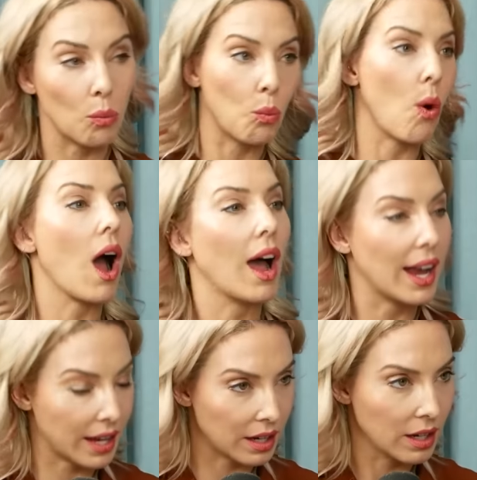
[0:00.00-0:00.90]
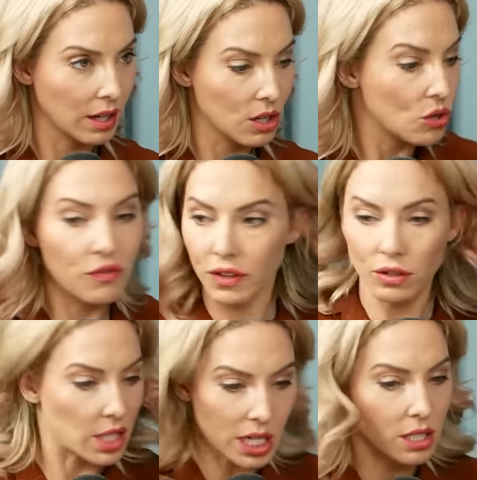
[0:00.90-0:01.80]
why you feel
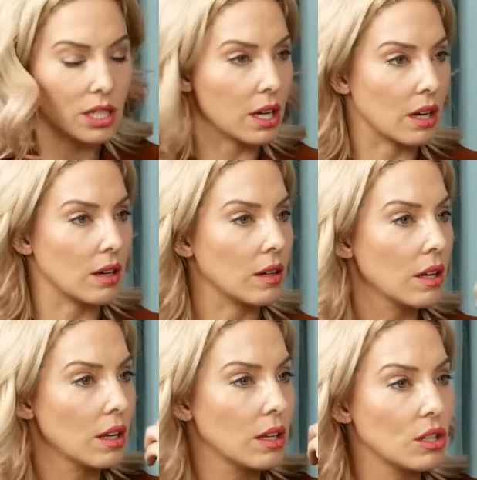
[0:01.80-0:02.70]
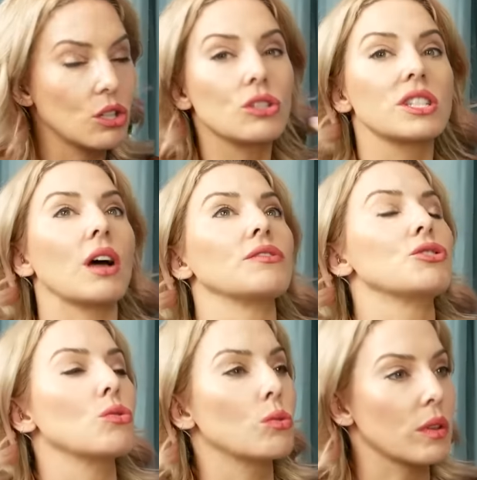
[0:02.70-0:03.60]
the need to
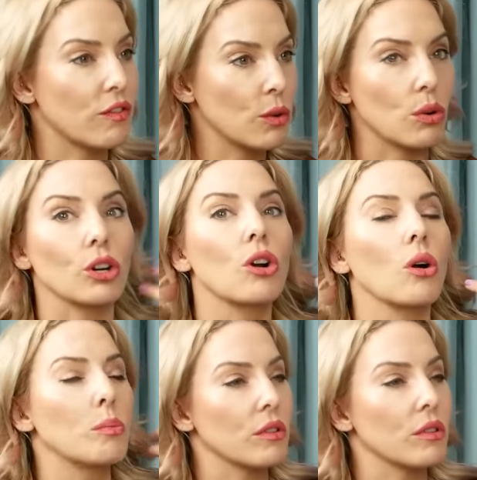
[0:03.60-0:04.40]
self-soothe with food or cope with